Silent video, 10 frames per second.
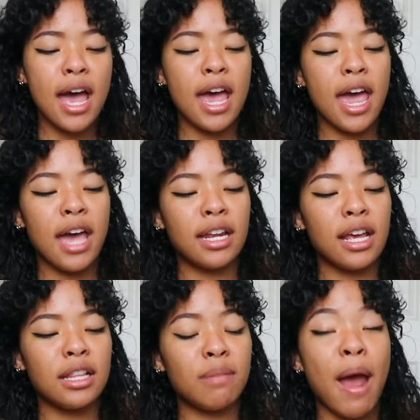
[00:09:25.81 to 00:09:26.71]
And
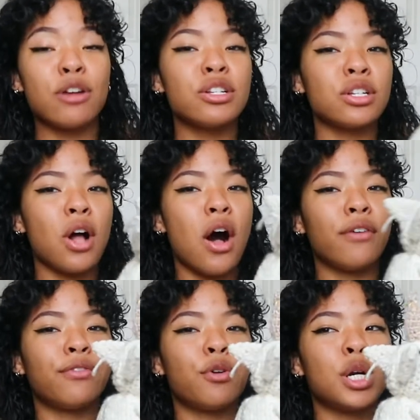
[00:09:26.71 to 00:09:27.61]
the pattern doesn't
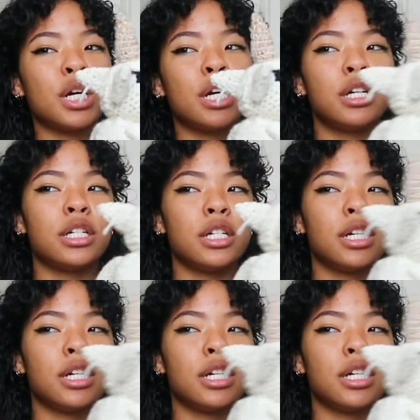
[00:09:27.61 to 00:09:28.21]
call for